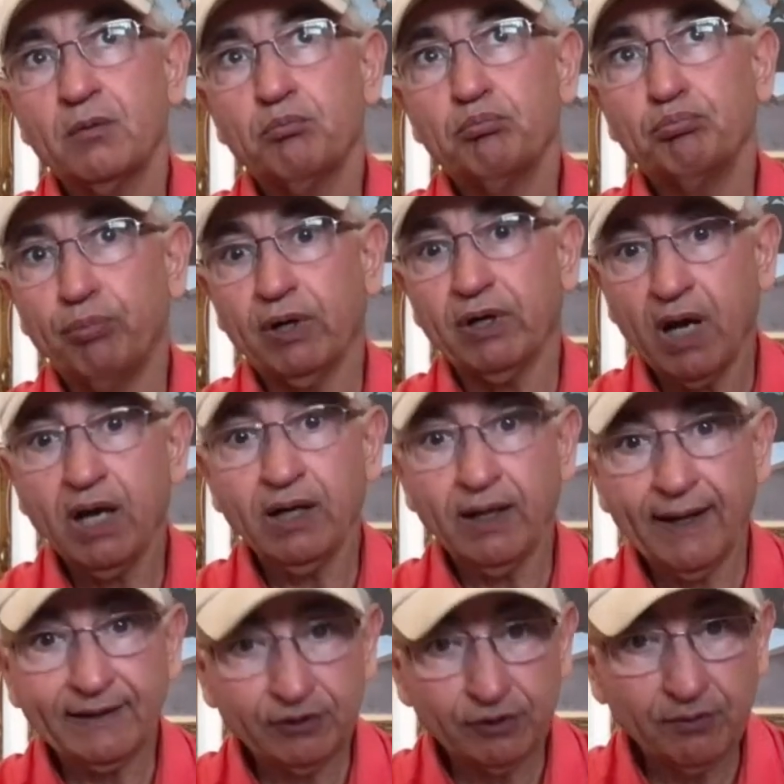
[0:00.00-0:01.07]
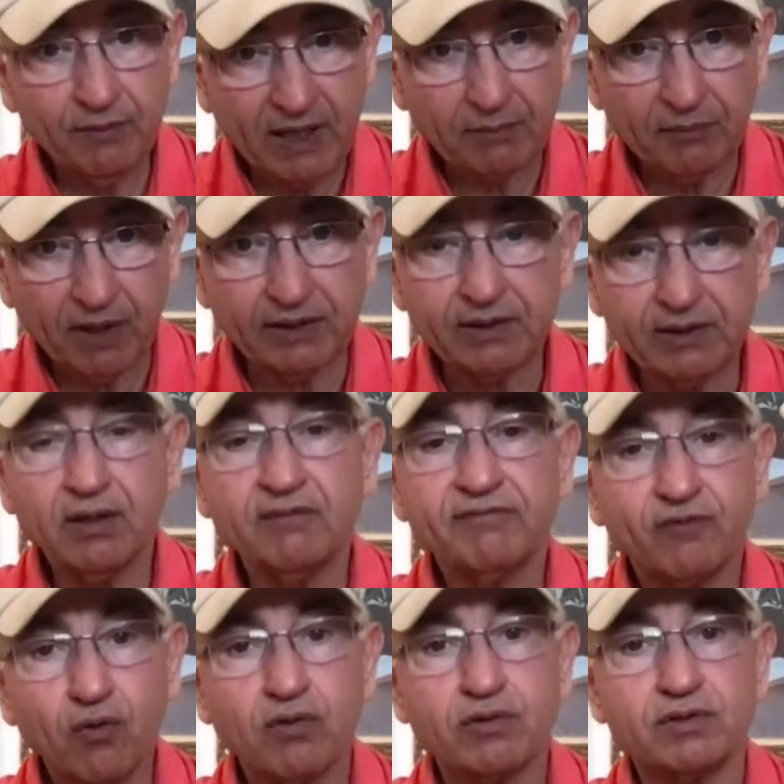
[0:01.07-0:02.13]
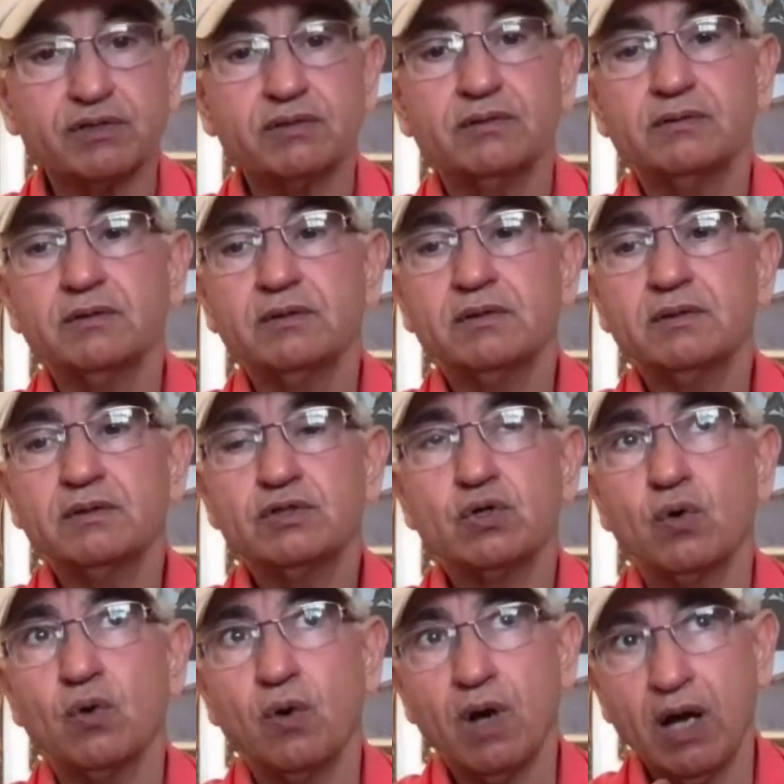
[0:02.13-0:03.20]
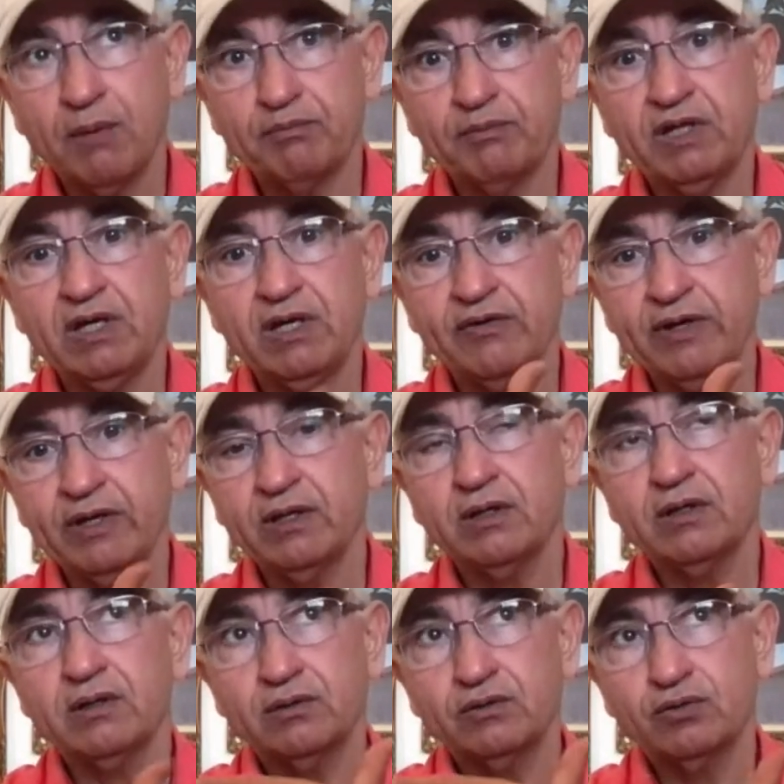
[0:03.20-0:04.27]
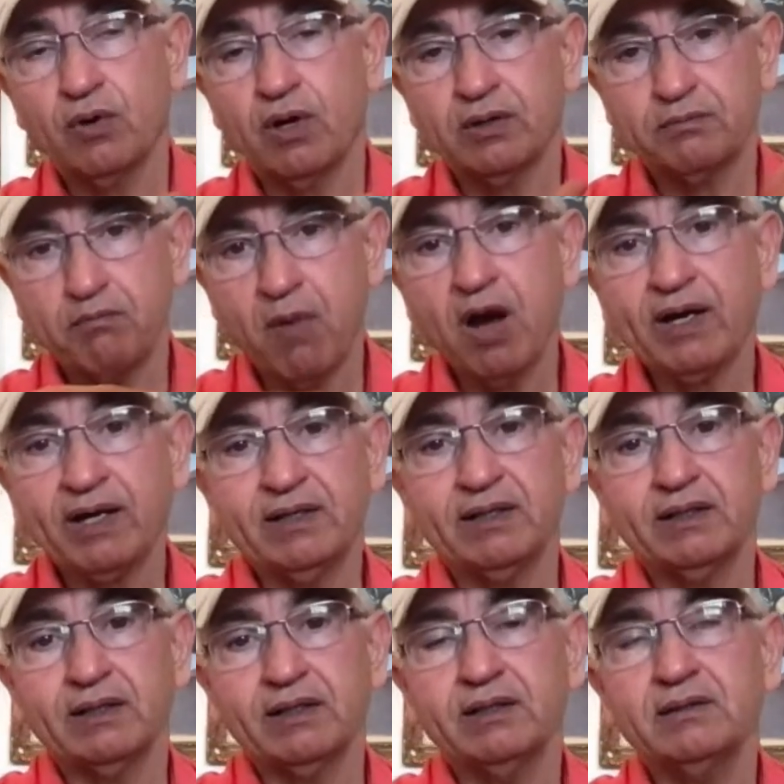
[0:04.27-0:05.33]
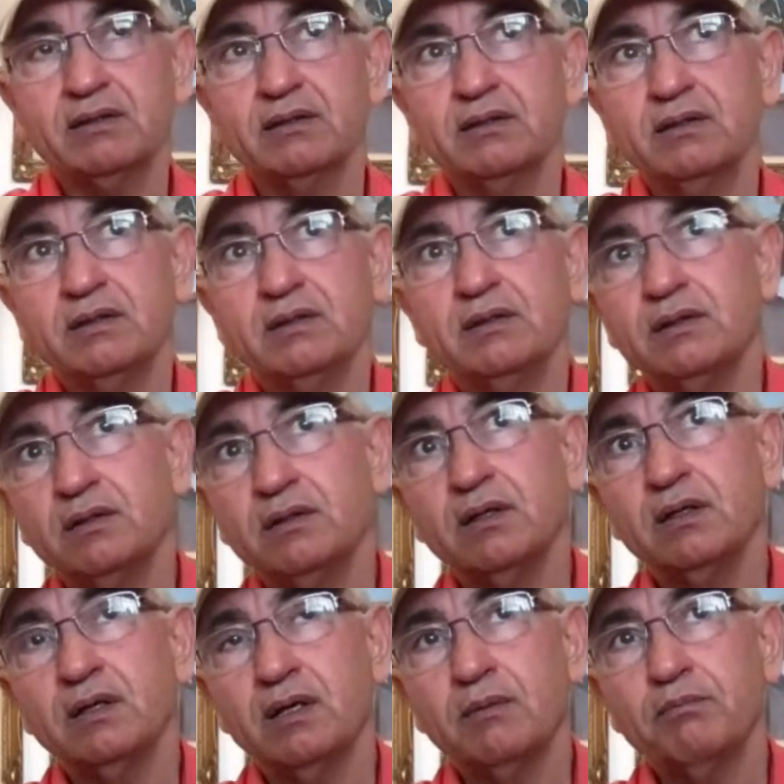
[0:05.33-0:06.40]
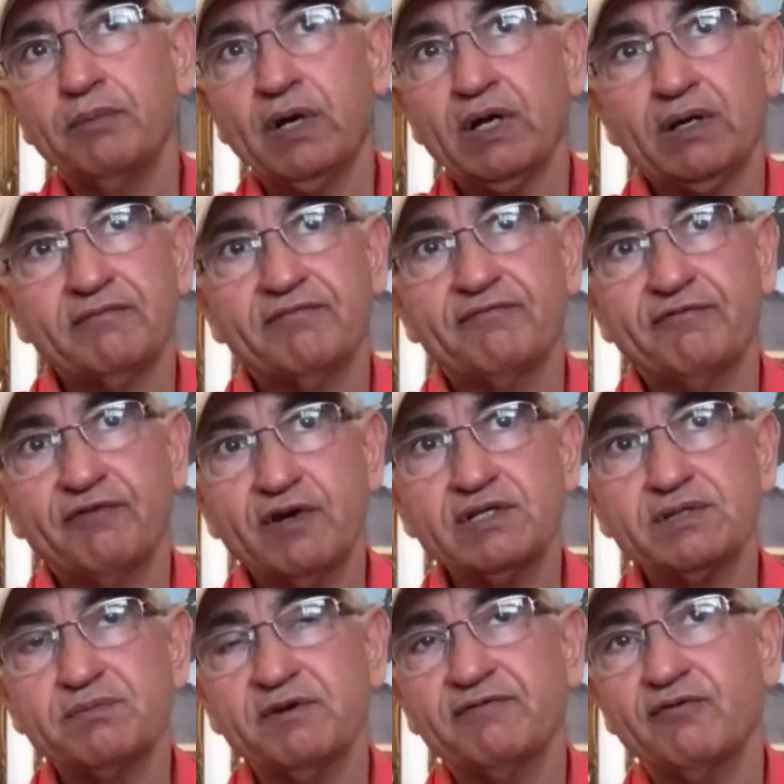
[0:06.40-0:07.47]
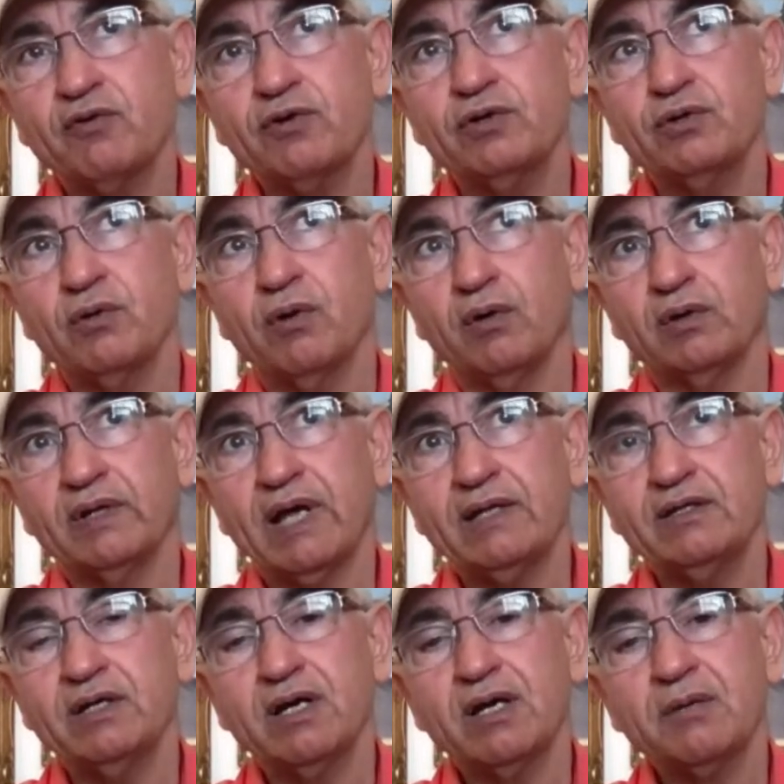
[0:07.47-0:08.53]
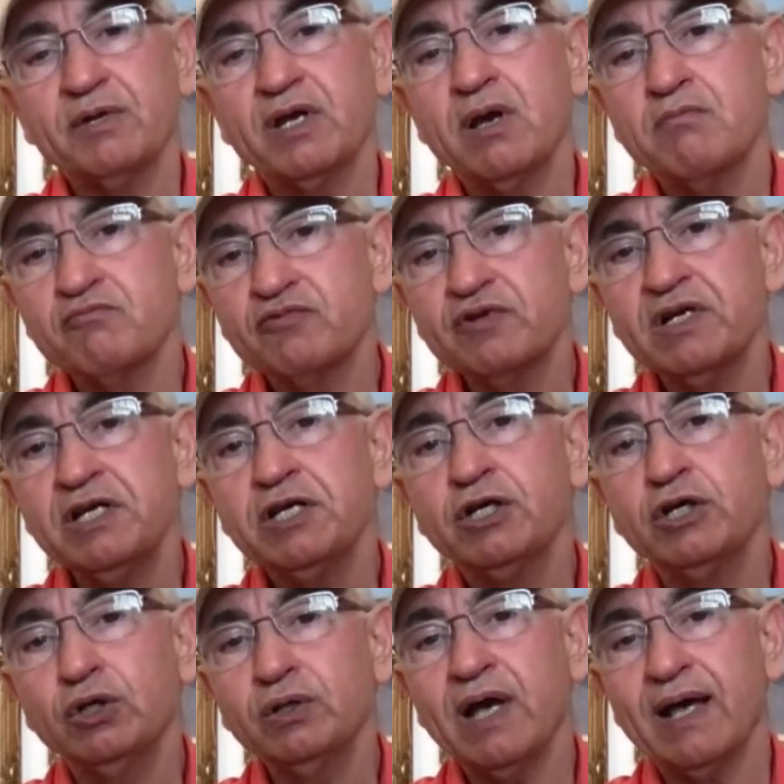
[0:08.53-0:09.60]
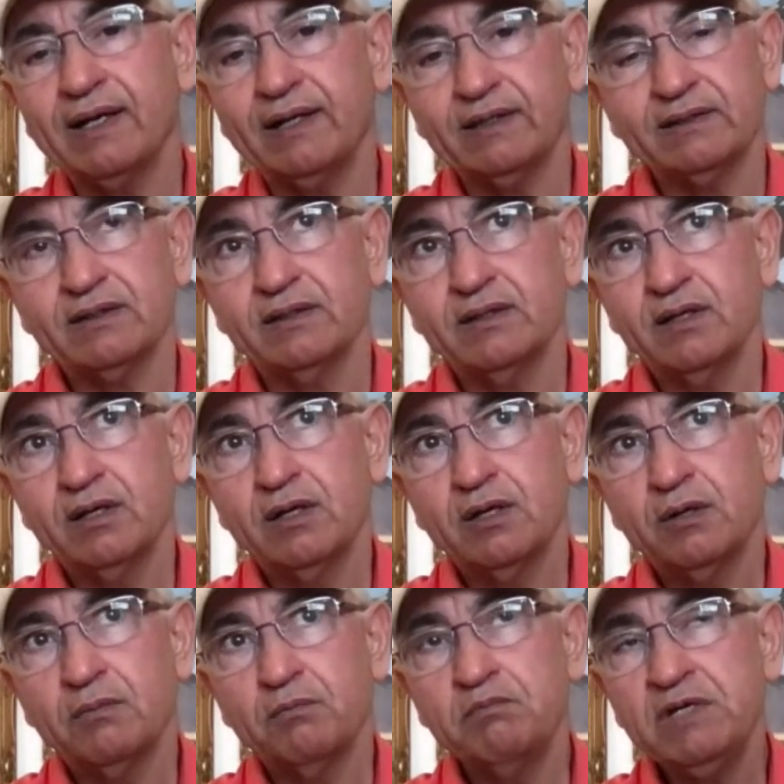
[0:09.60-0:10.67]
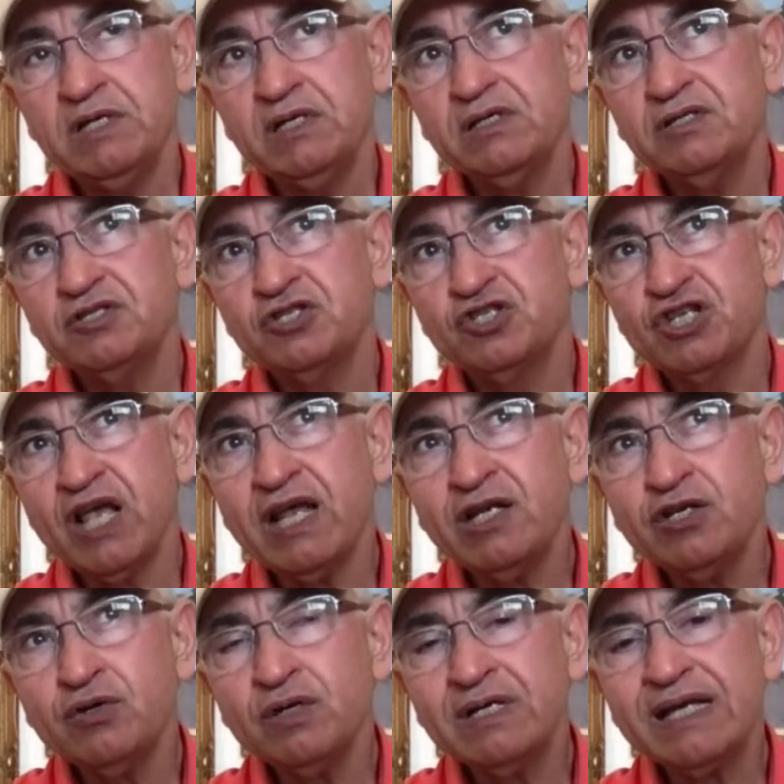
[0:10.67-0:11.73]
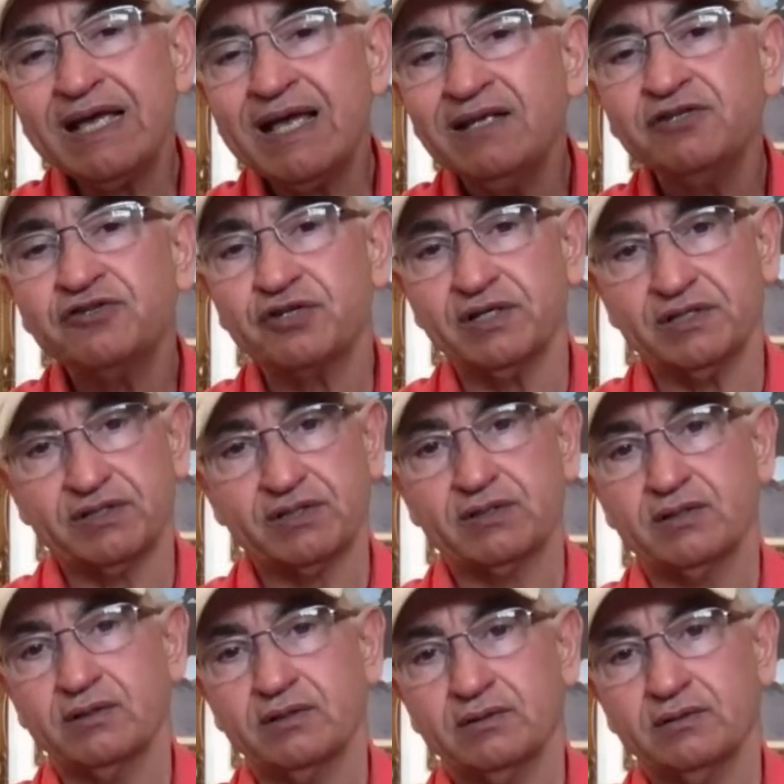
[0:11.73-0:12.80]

But I like to make money, of course. So I'm gearing toward marketing it. But first, before you do all that, you got to become really good at it. Meaning genuine interest.